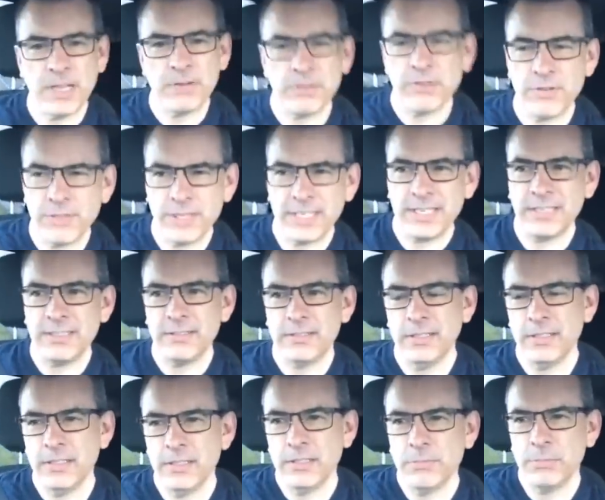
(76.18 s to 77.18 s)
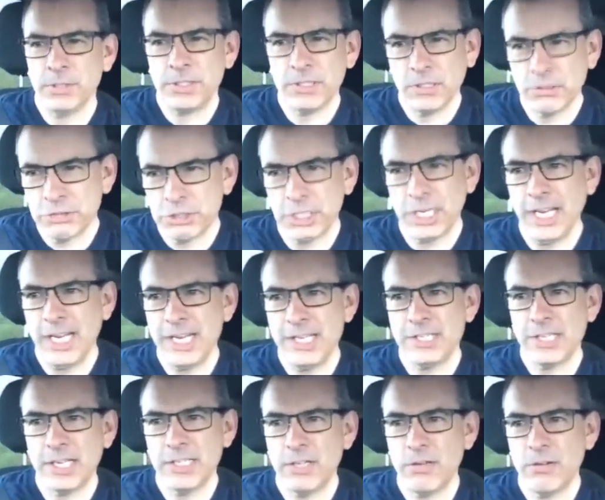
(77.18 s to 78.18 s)
or deep down you're thinking,
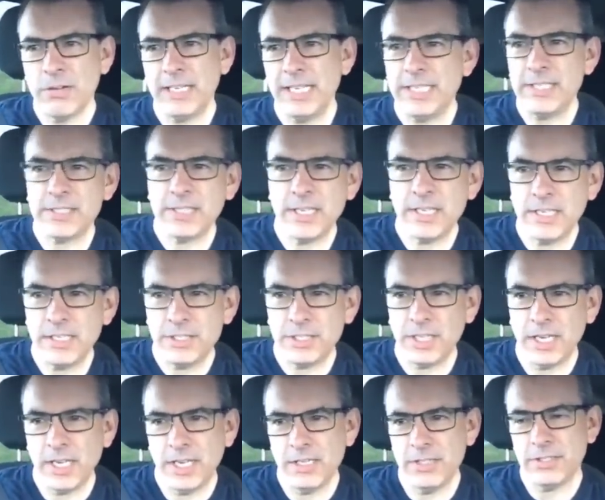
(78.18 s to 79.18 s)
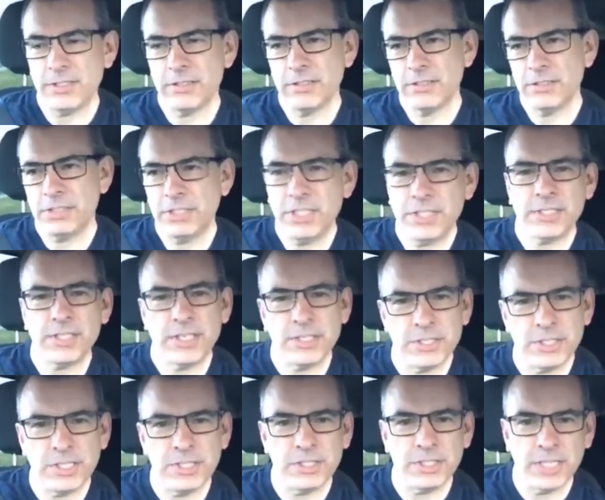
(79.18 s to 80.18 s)
but they'll change, I know it, he said he'd change,
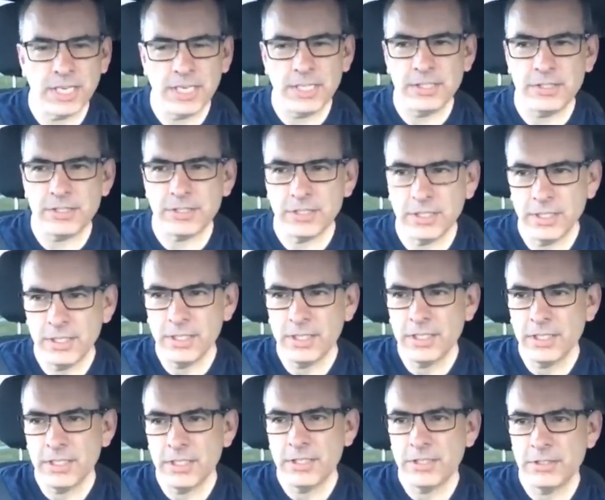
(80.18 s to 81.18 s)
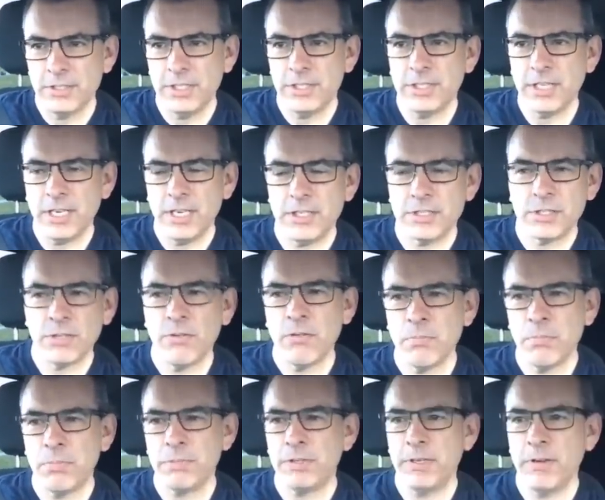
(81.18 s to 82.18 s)
she said she'd change,
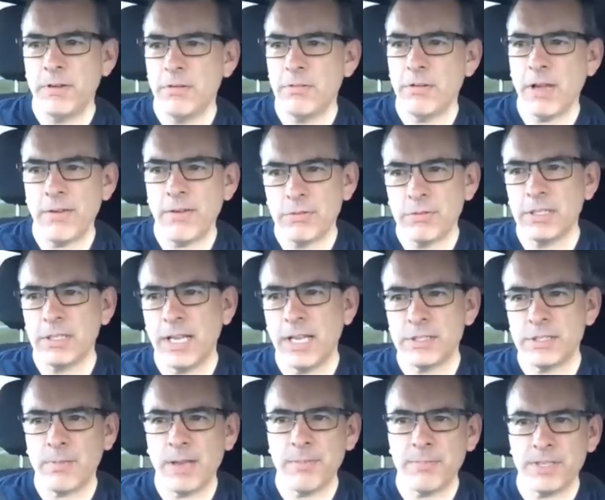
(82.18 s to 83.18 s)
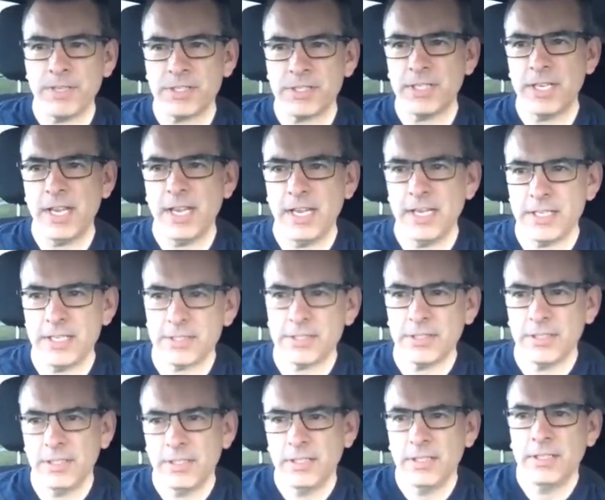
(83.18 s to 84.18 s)
she said it, so, you know, I realized my
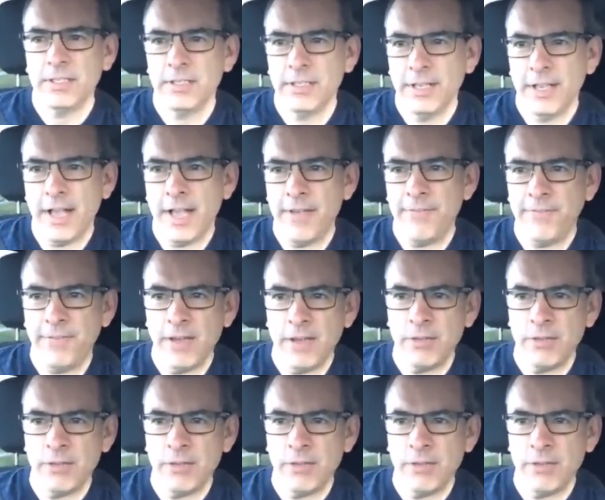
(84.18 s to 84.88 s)
mistakes,